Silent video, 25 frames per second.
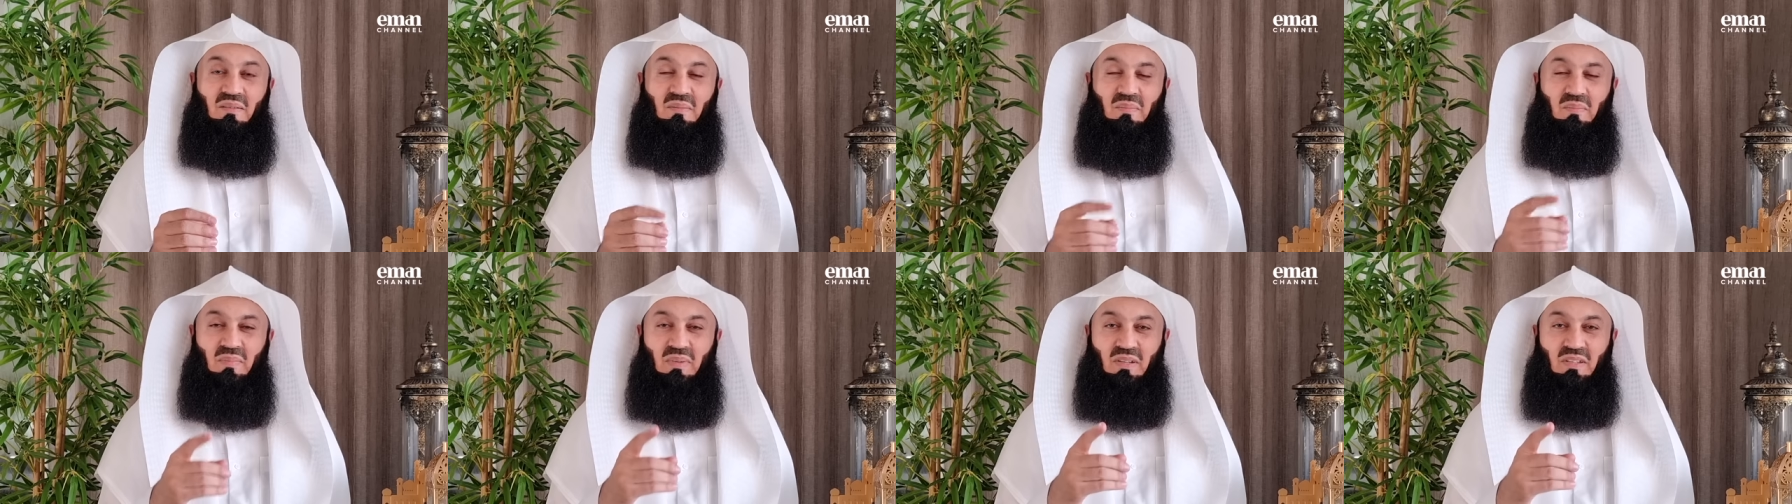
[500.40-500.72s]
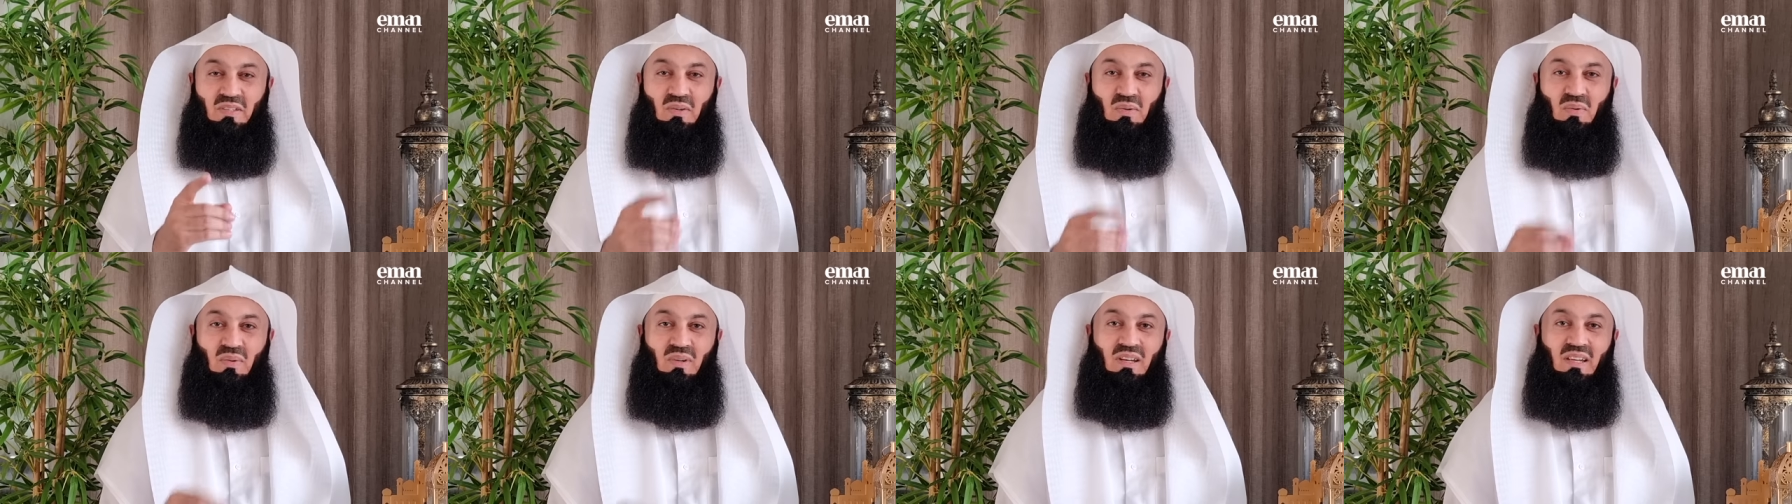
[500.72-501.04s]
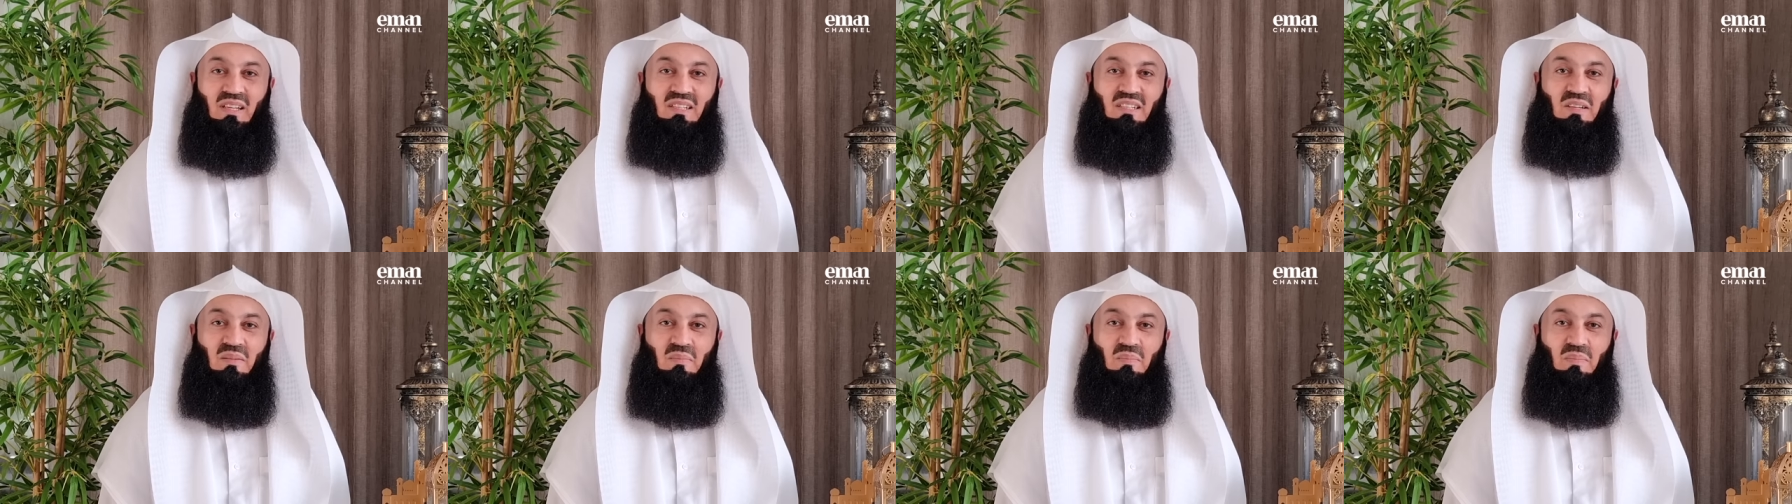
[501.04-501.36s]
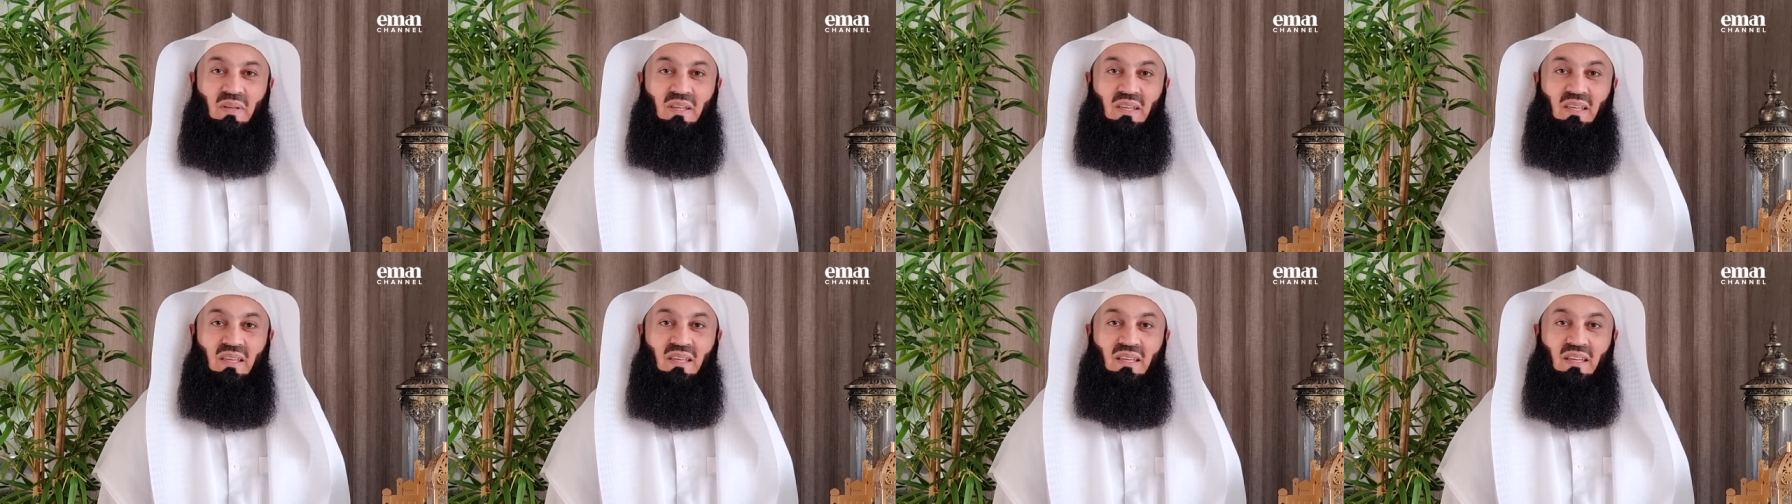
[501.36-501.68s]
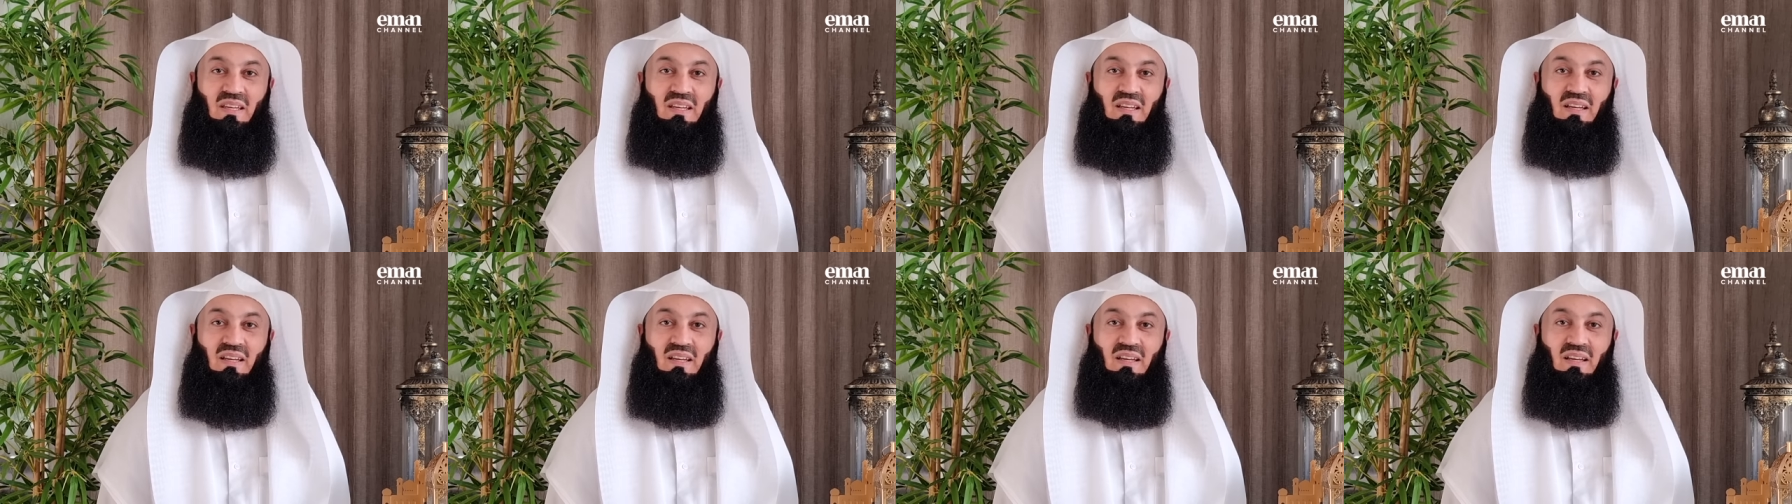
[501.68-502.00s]
But don't let it be
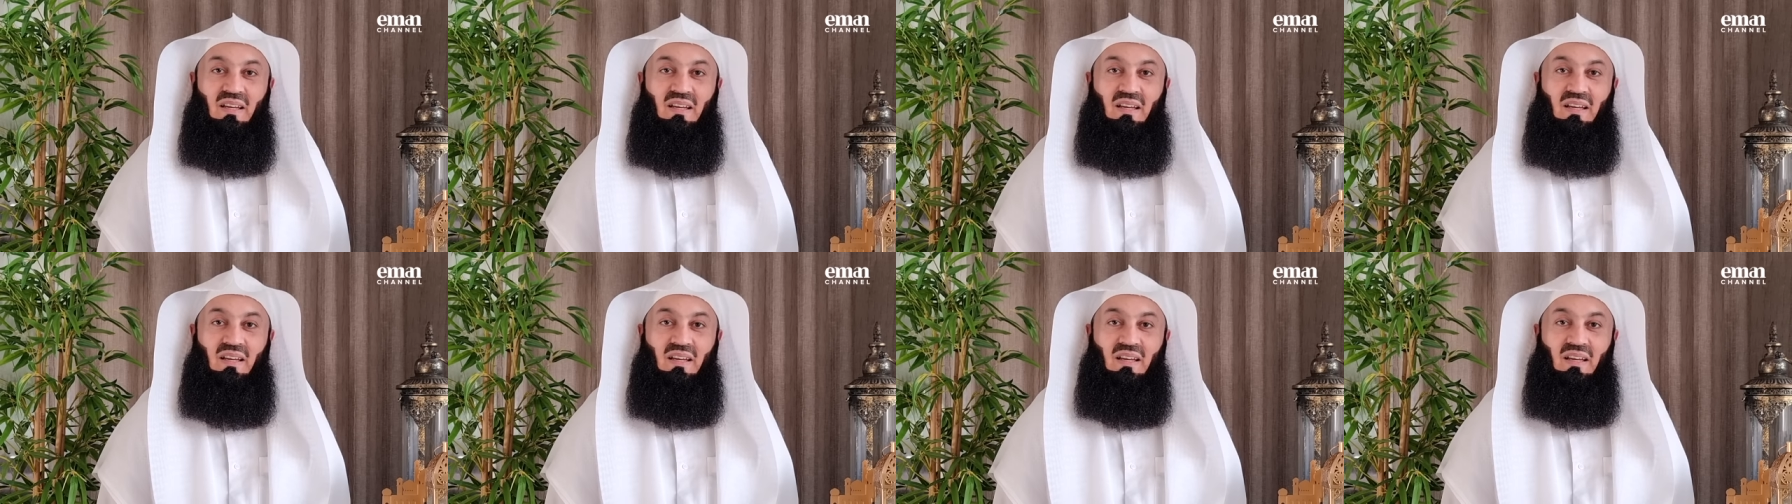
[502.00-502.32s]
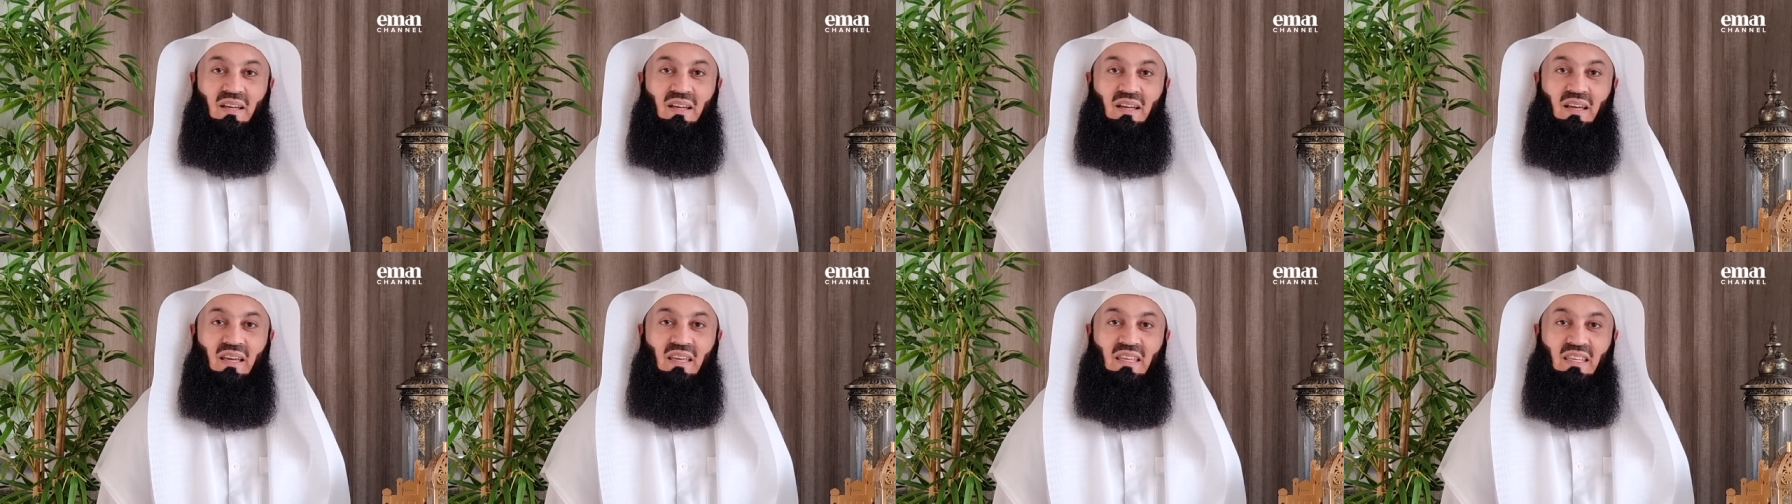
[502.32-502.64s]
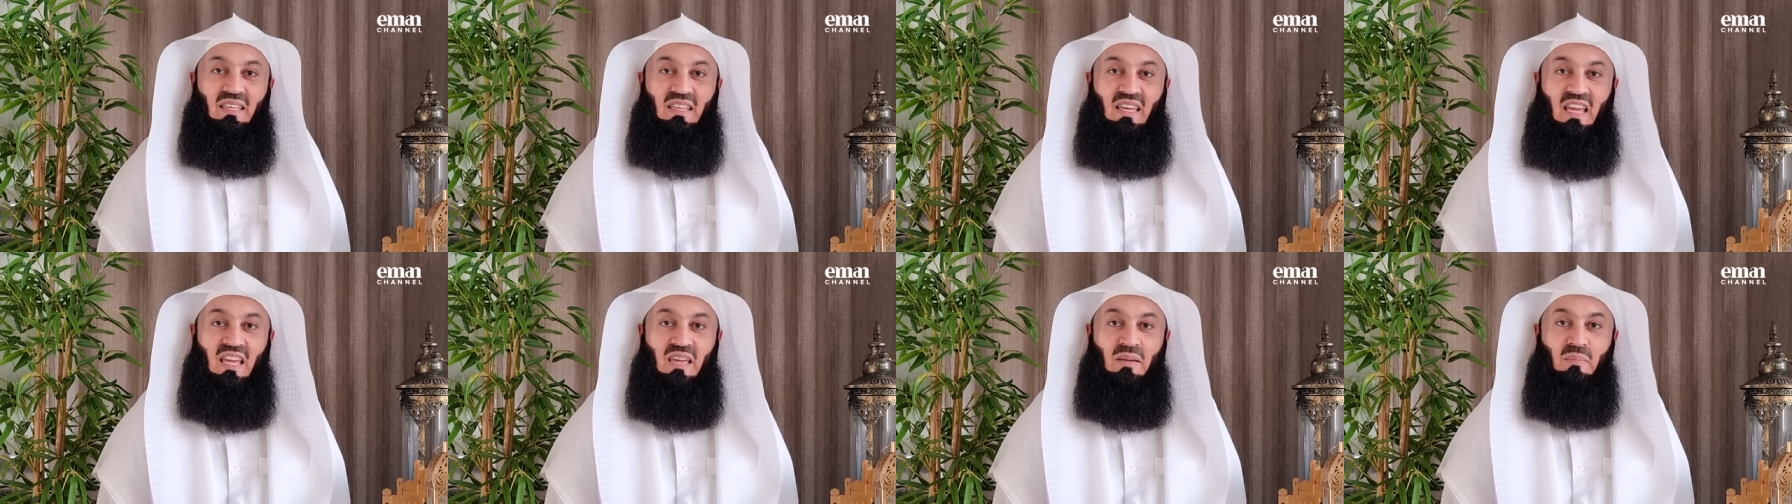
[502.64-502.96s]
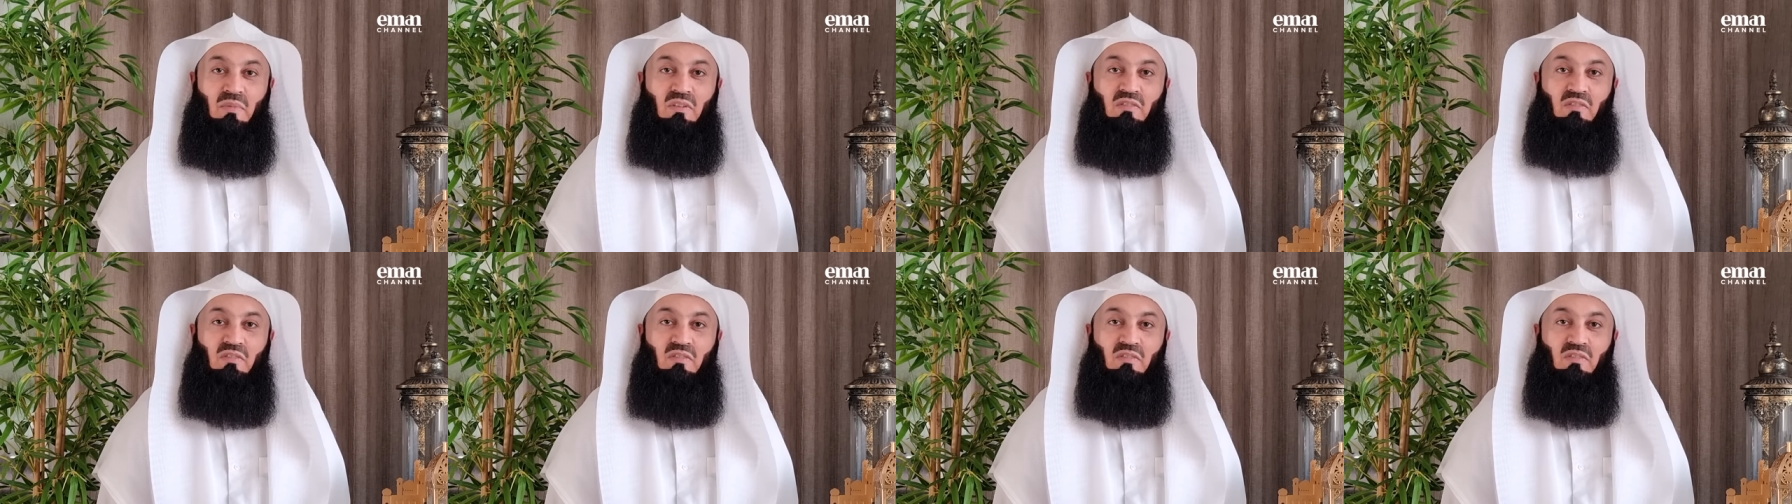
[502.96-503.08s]
a game